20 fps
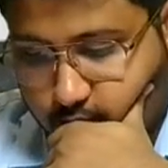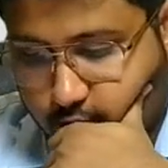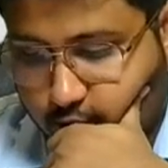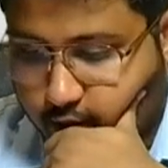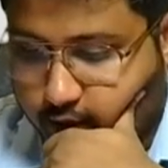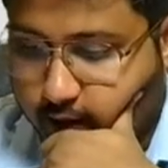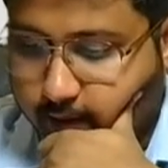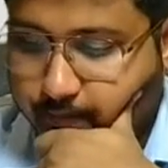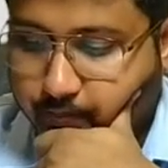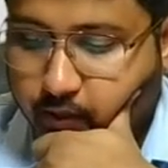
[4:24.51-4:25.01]

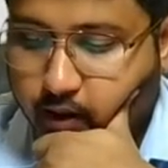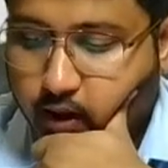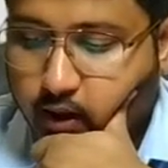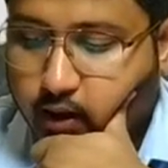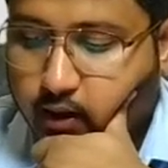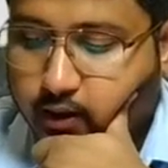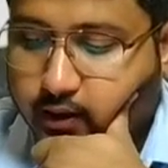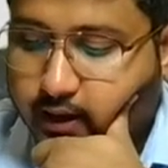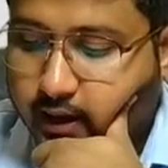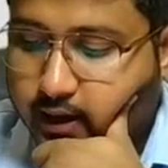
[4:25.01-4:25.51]
Okay,
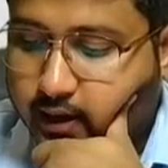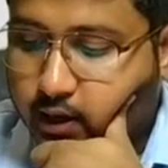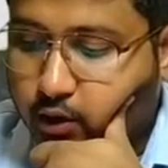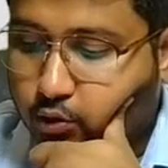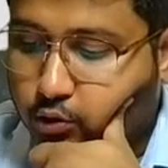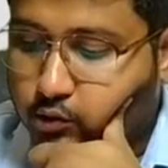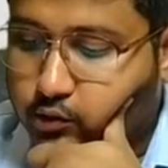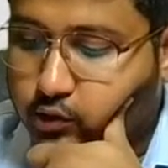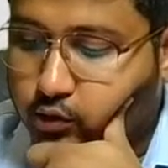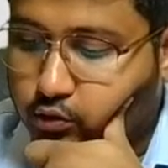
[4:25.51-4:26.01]
Danny
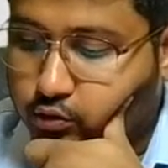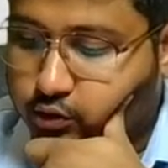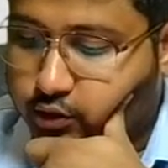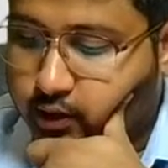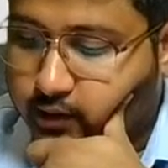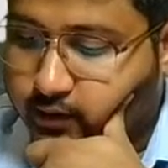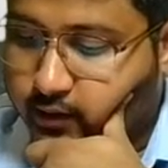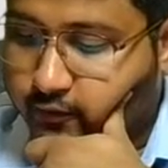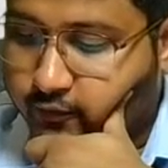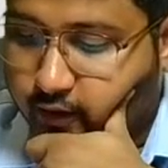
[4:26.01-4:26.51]
holds no
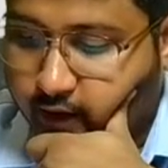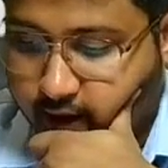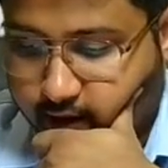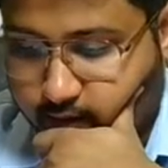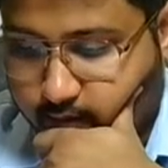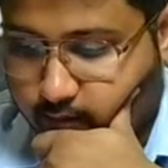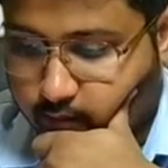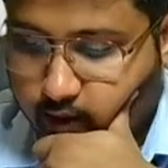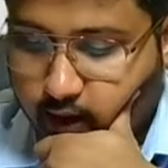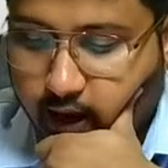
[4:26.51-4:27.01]
shares in Flynn,